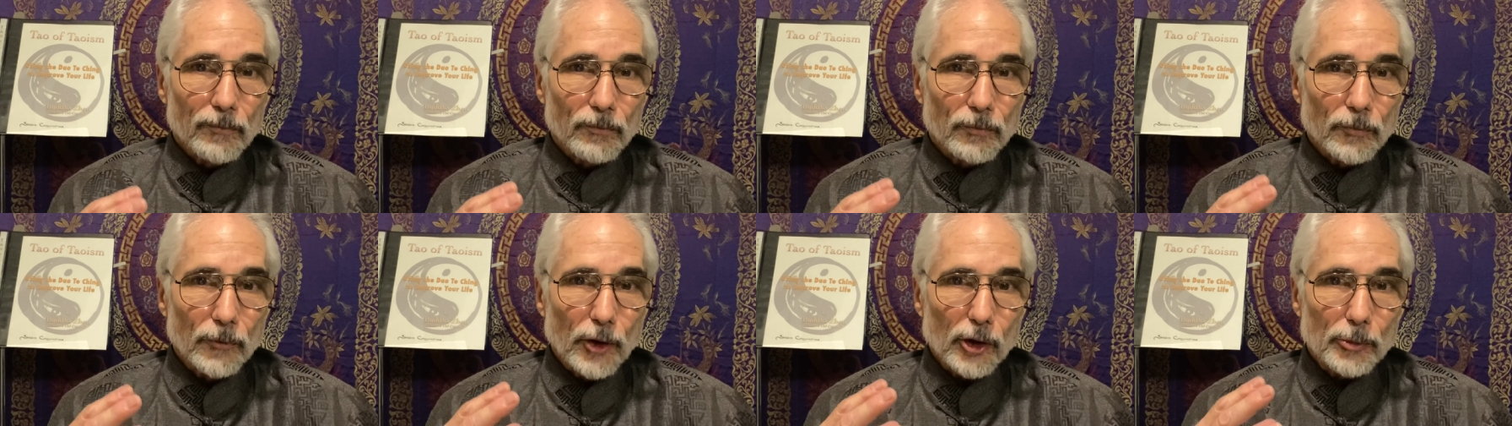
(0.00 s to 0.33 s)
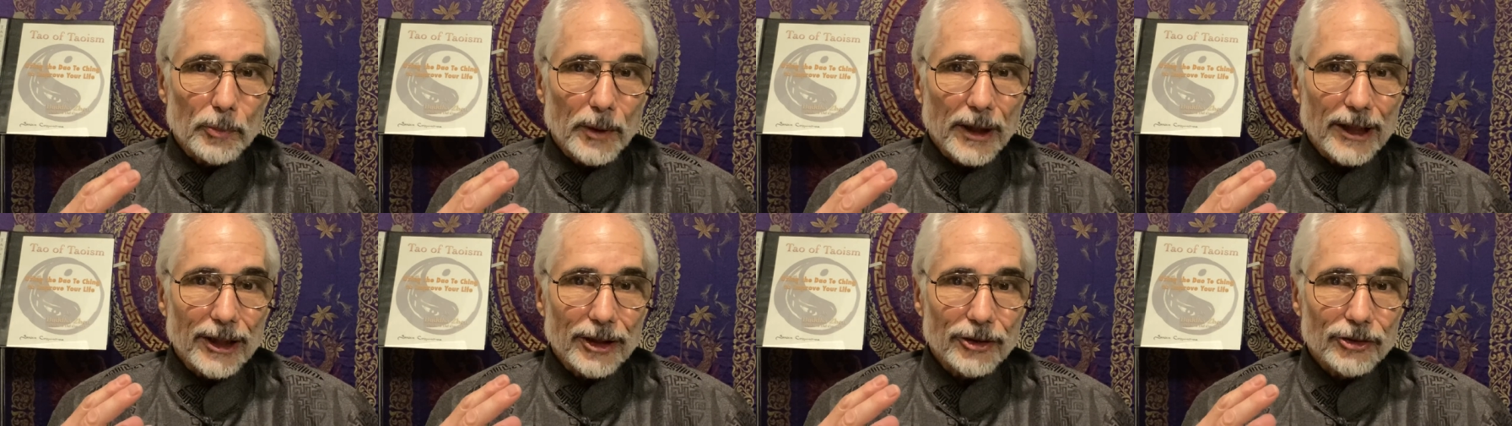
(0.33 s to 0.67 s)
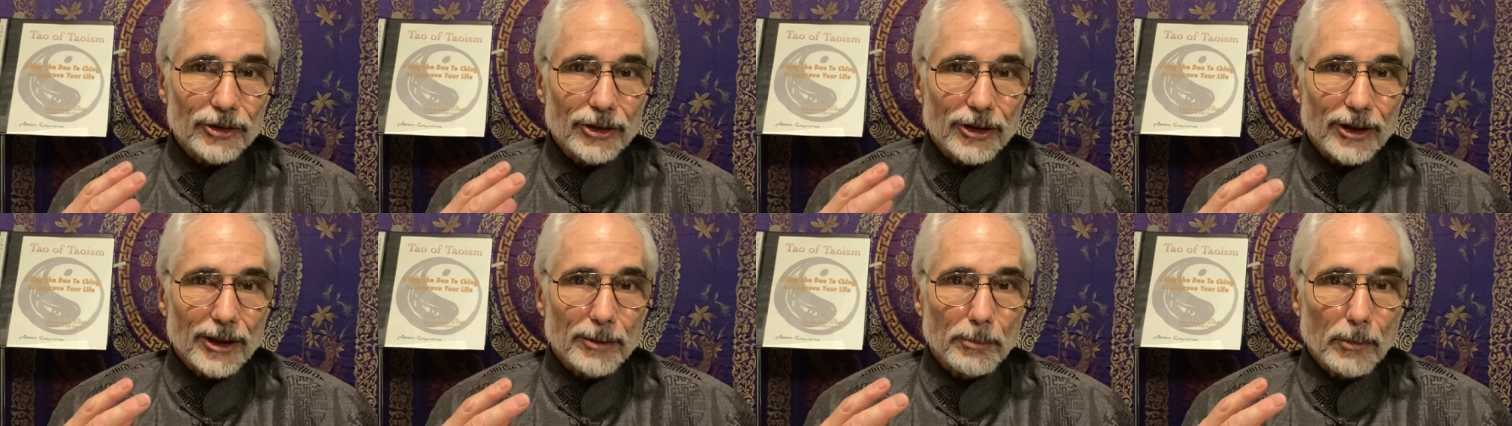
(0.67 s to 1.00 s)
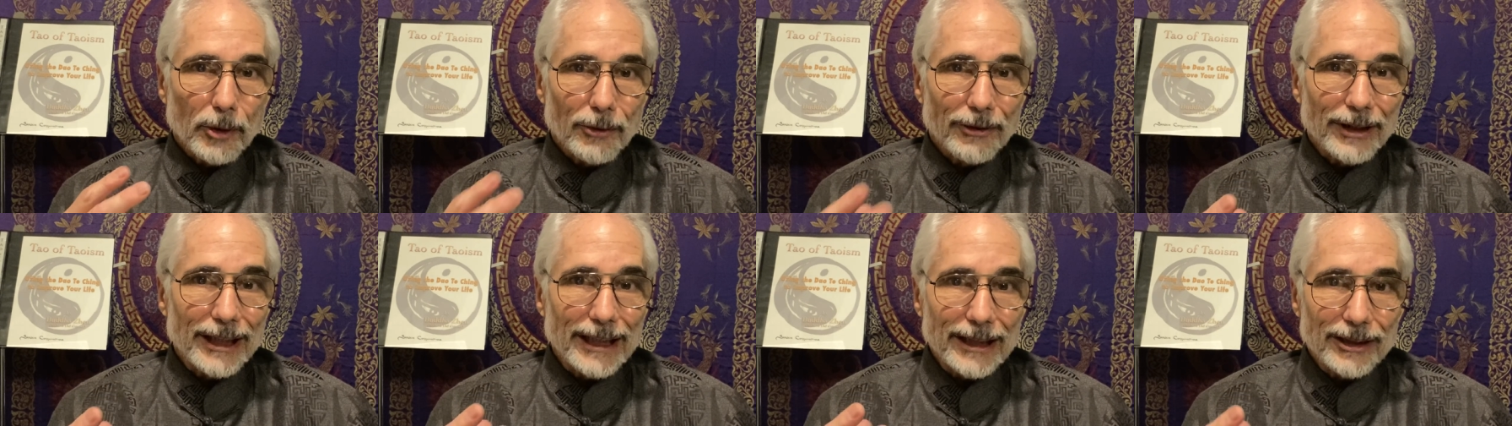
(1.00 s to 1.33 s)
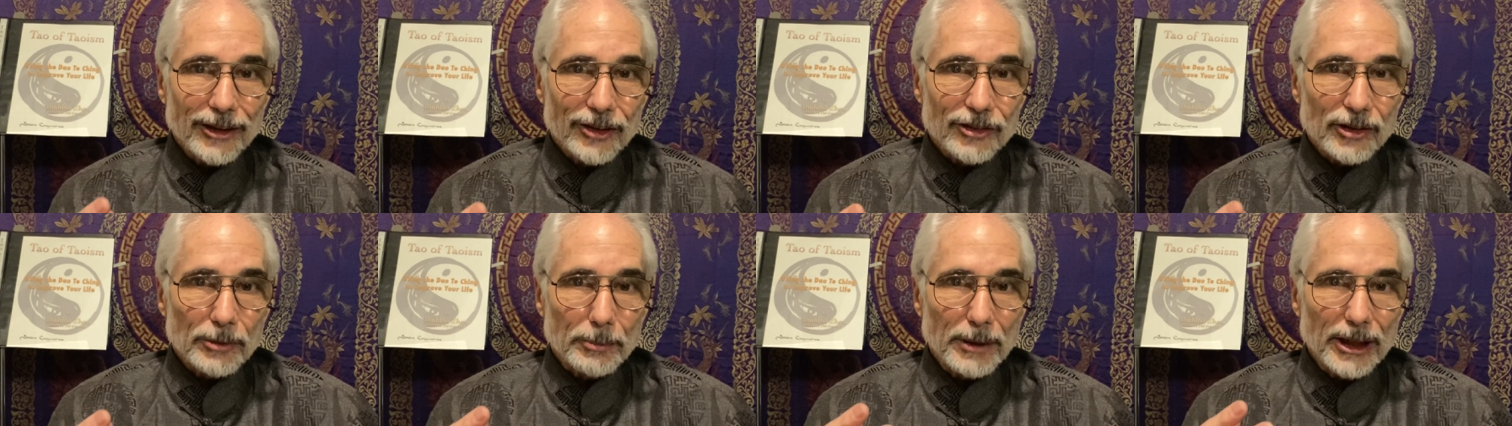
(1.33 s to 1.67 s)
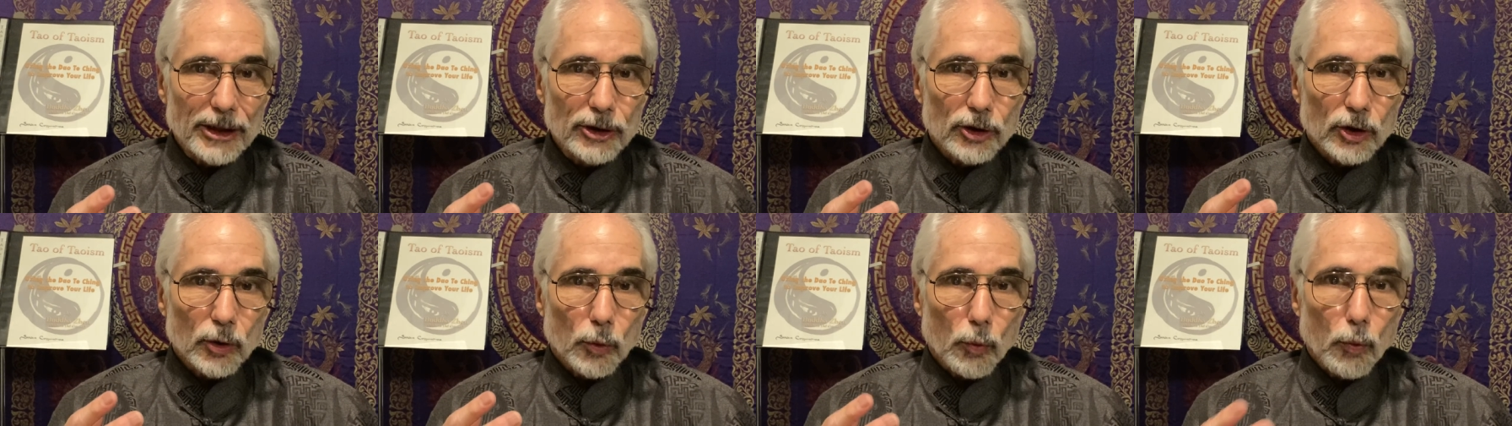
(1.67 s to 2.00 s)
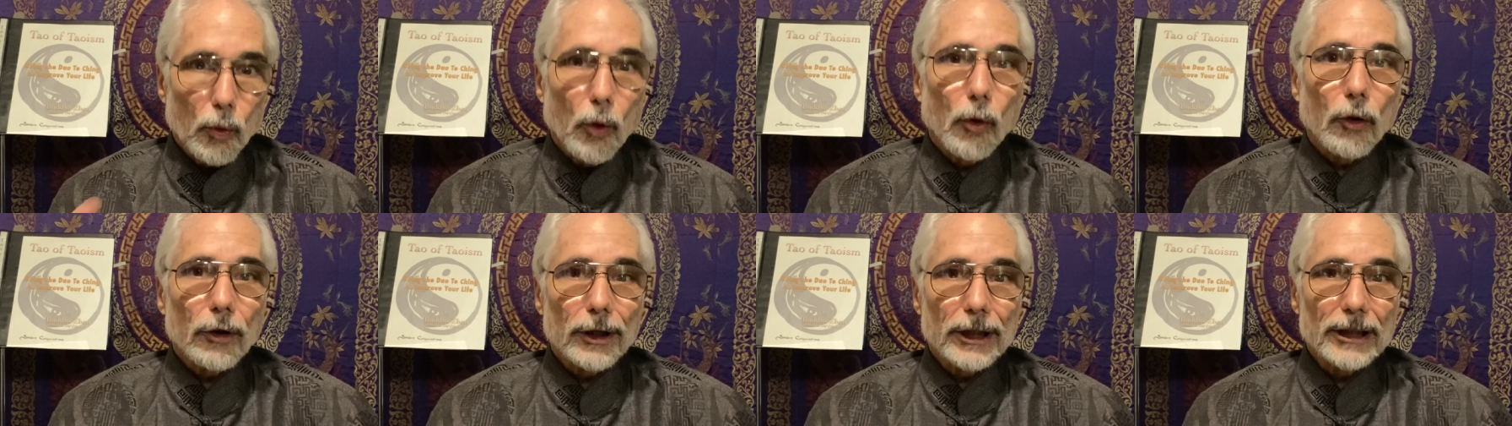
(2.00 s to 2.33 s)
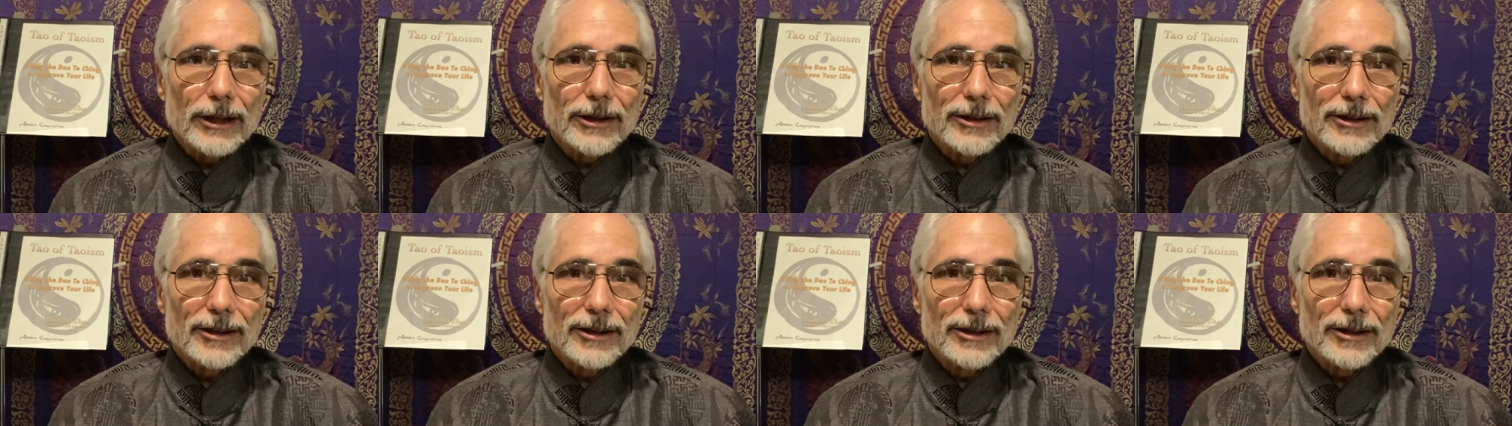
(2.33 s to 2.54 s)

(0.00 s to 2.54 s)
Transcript: just because you're a Marine doesn't mean you're a warrior.